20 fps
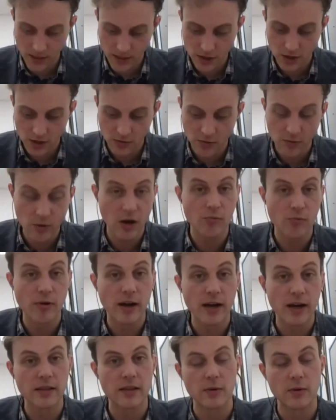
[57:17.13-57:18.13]
to a
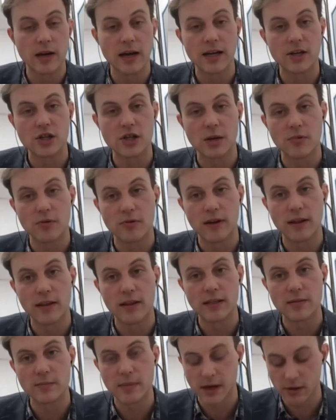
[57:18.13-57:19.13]
rate that would actually prevent
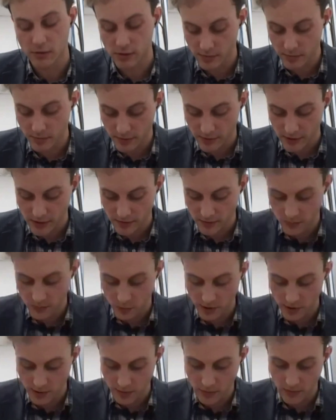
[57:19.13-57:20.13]
these spirals of poverty for
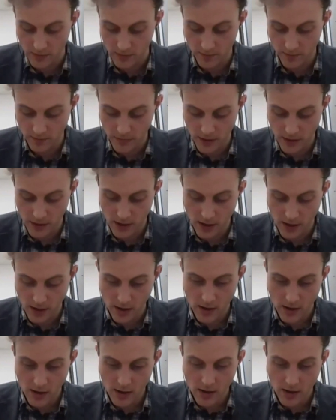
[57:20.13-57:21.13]
more people.
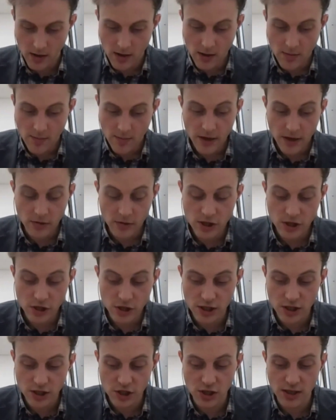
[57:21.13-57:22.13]
My own
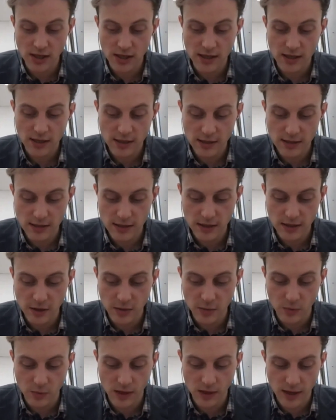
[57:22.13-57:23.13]
suggestion is
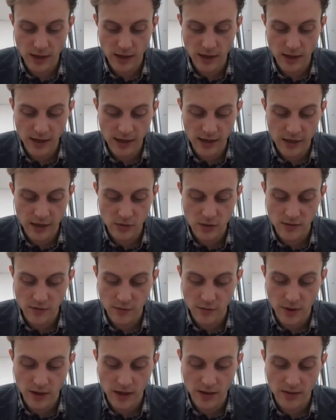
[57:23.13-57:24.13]
that we kind of link it to a
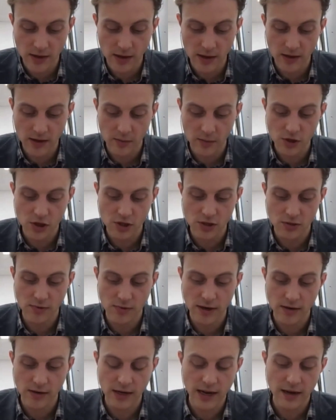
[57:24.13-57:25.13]
different bit of thinking, which is
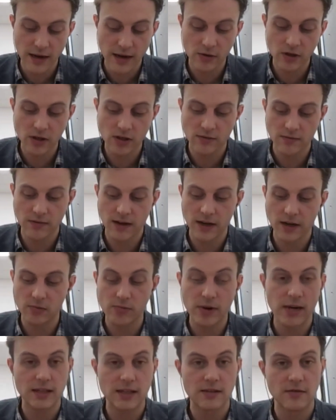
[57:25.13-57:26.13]
around how you define
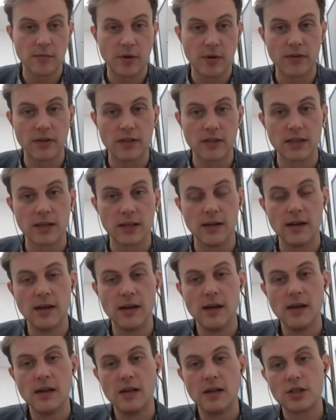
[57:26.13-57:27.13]
relative poverty.
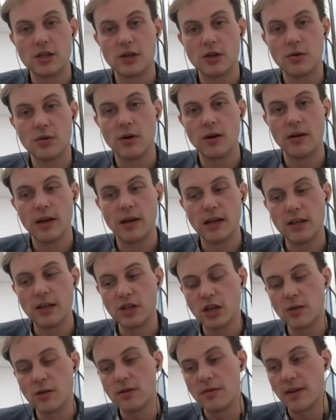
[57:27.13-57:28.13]
So in
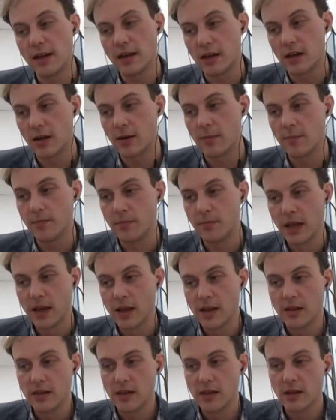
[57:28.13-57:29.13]
terms of income,
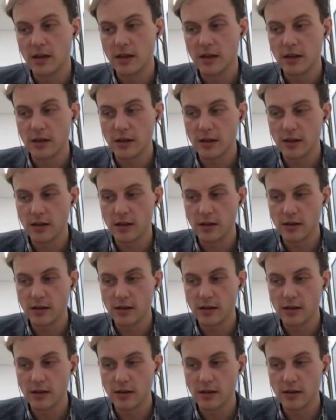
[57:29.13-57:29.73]
the